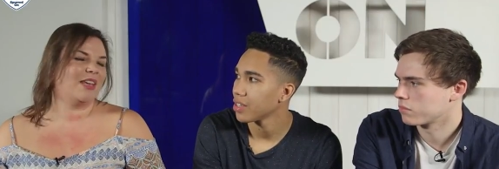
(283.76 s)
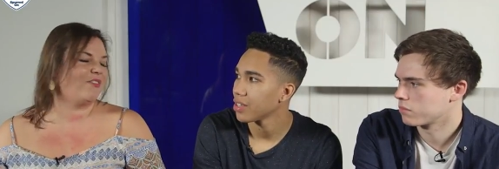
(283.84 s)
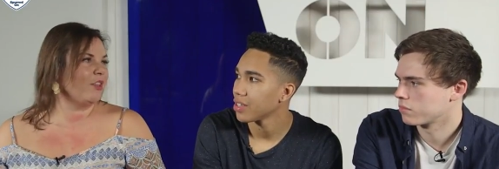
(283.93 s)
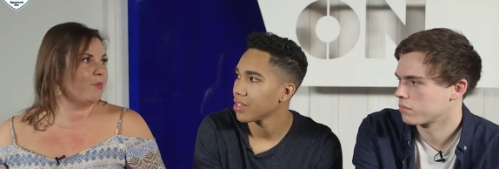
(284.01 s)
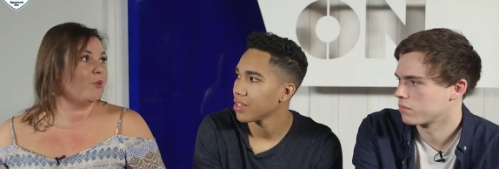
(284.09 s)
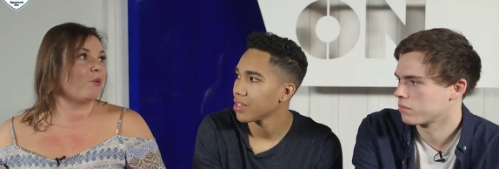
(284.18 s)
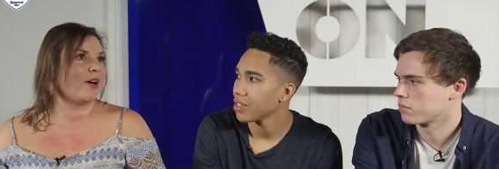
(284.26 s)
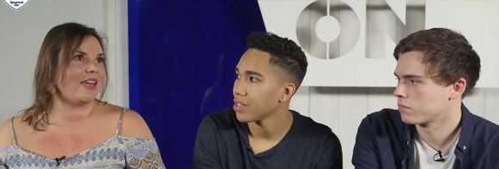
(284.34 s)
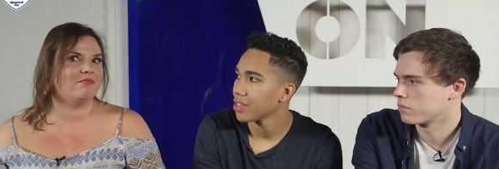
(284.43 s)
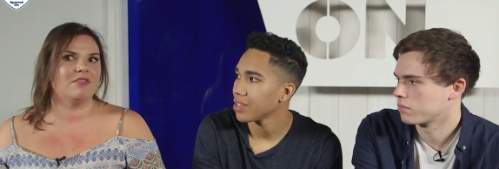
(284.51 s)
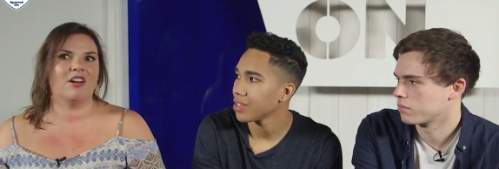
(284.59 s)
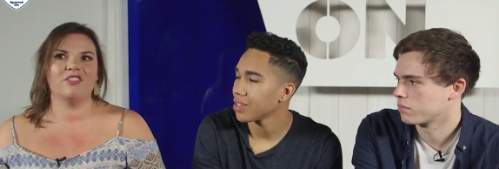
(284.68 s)
Speaker 1: giving the ball
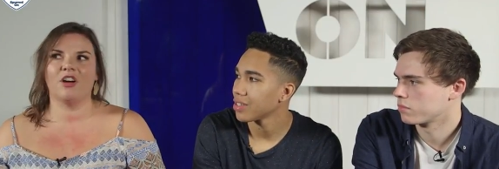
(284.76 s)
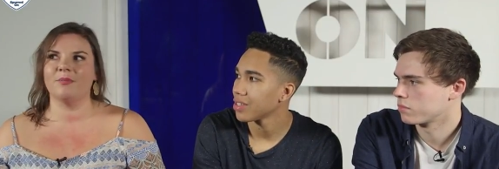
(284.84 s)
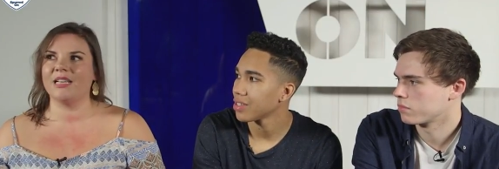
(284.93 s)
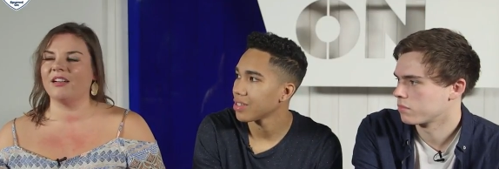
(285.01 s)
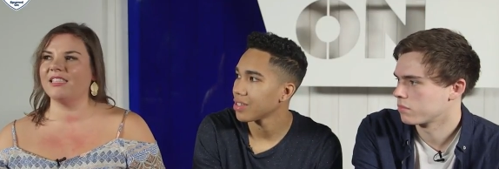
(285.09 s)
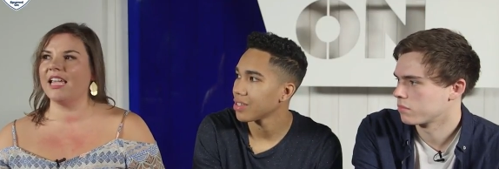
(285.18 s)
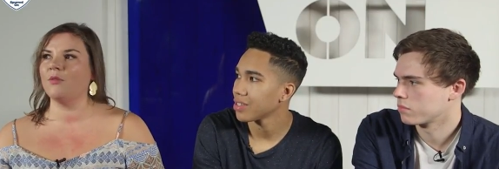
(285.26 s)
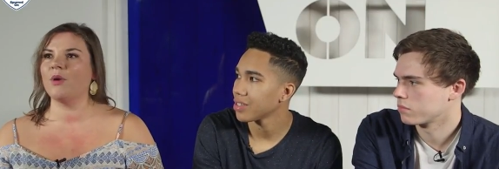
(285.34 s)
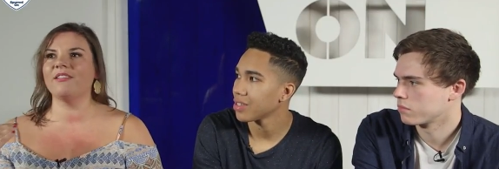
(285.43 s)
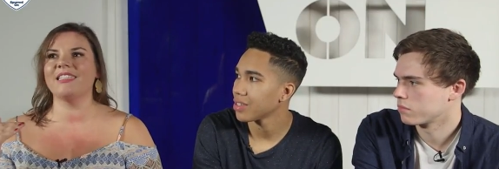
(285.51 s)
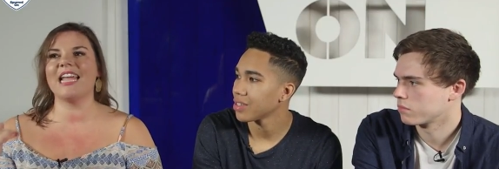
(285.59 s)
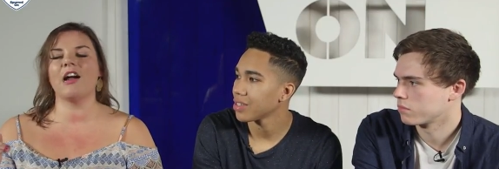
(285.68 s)
away 9 times out of 10.
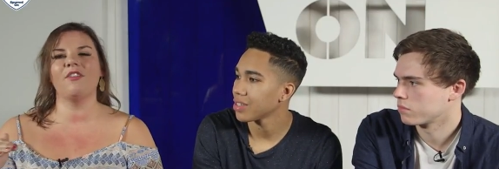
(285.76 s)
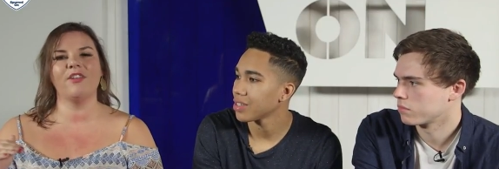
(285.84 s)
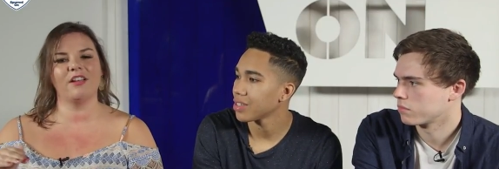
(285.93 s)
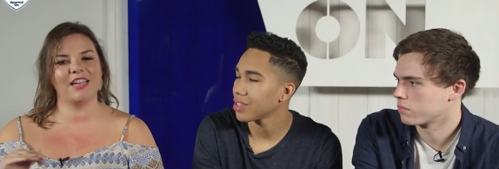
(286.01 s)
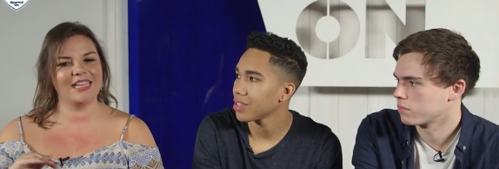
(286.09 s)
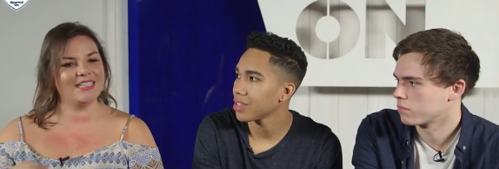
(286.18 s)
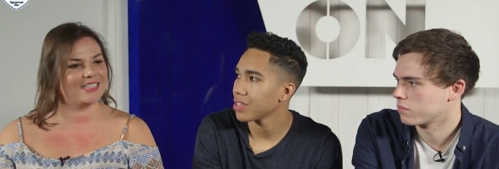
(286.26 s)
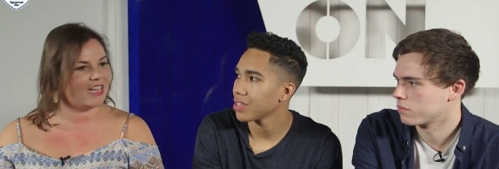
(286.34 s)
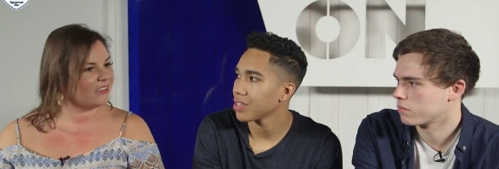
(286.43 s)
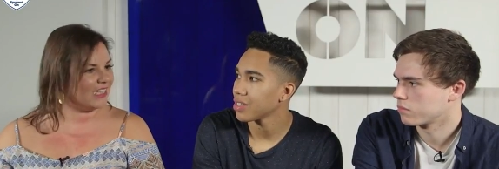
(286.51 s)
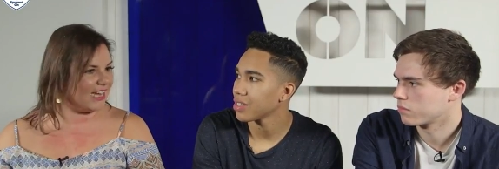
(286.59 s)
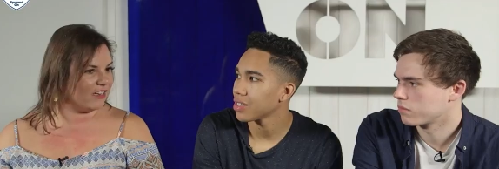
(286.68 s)
Whereas now I feel like he's
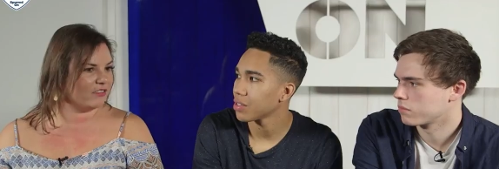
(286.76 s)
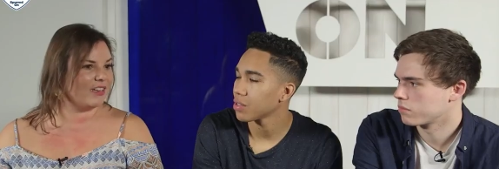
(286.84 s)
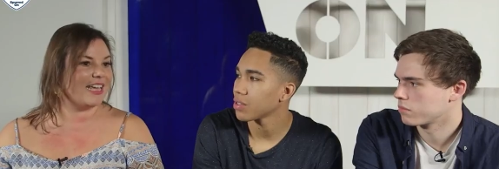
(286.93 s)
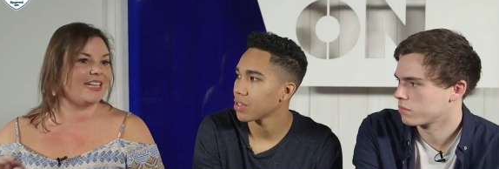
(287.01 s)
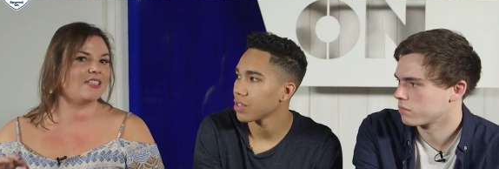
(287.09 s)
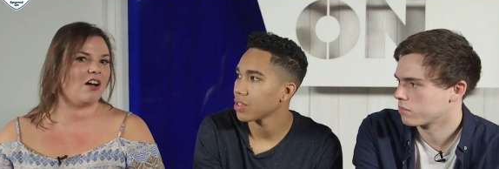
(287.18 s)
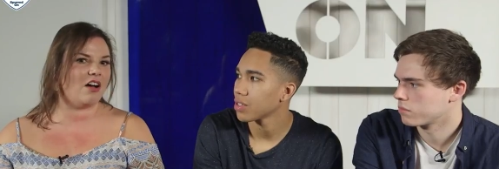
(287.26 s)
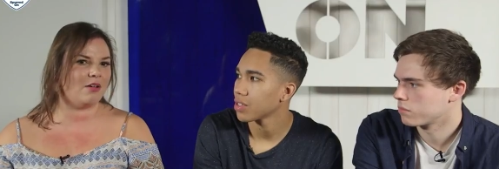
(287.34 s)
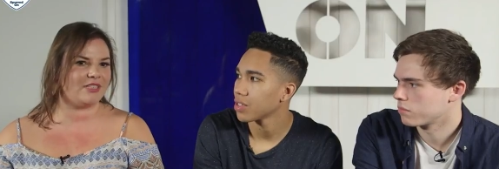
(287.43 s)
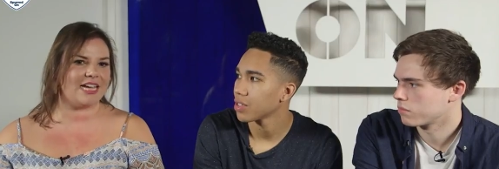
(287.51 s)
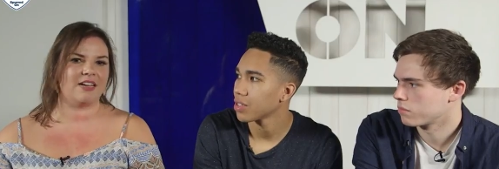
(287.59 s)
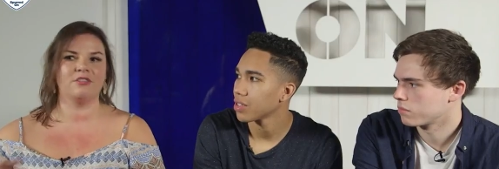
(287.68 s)
settled down, he's
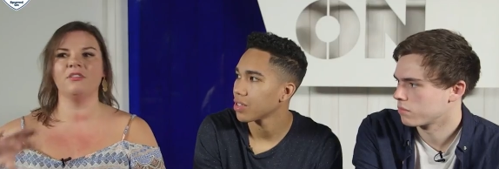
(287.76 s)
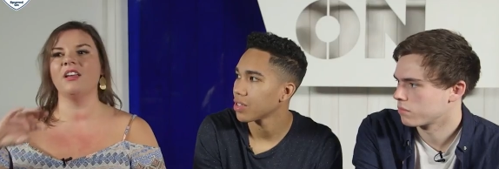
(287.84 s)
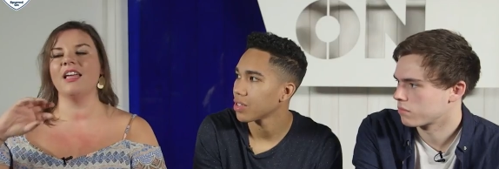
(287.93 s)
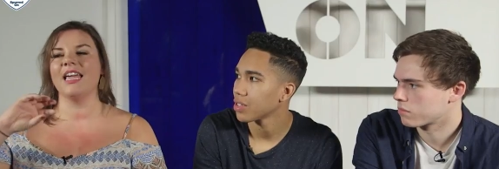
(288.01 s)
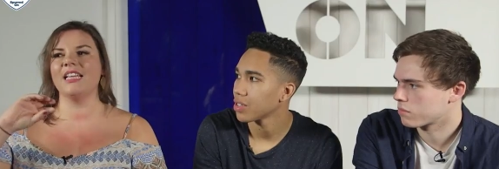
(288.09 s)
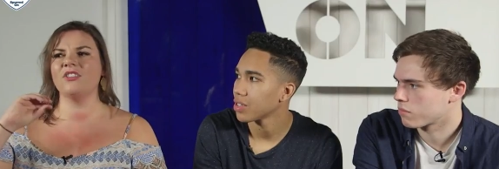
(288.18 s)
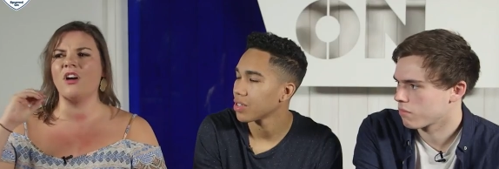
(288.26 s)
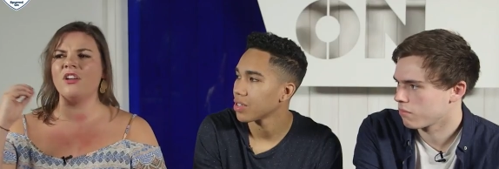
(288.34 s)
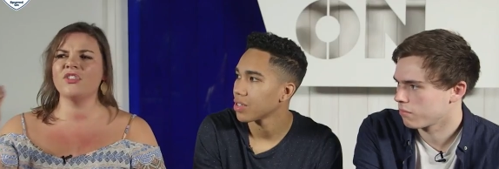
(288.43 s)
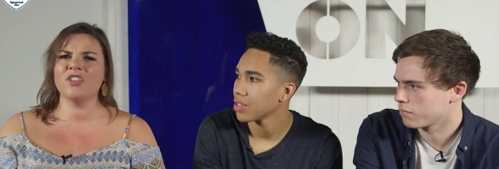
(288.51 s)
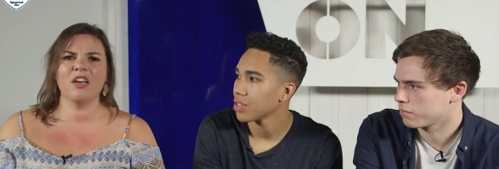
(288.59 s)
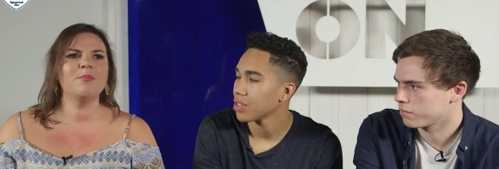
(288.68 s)
calmed down, he's not
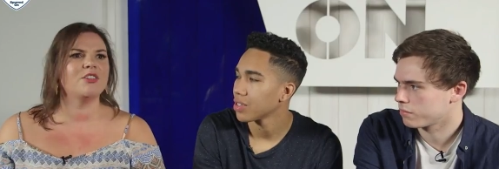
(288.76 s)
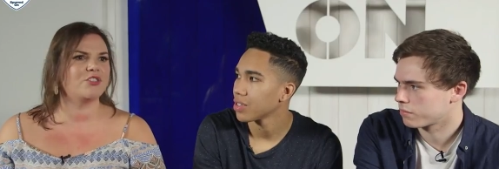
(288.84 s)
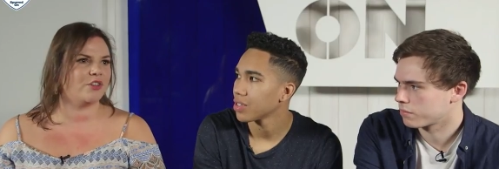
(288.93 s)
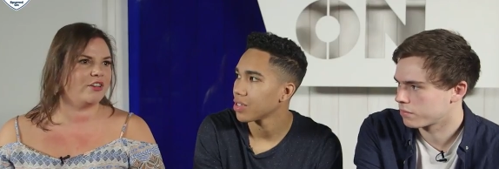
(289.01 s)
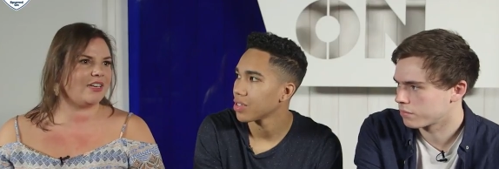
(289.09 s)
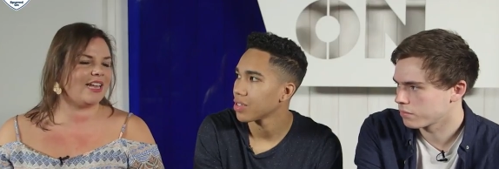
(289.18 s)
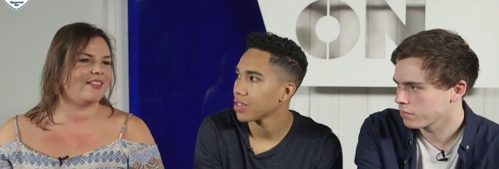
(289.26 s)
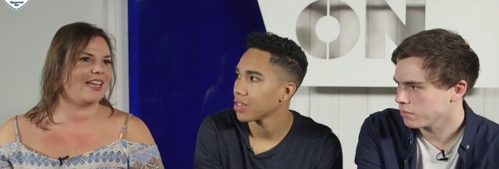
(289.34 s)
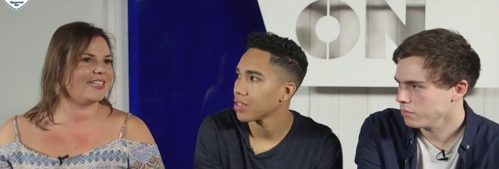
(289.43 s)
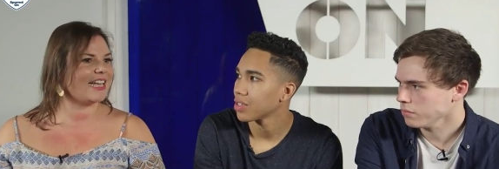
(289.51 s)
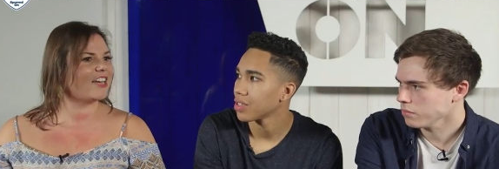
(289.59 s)
under so much scrutiny that he's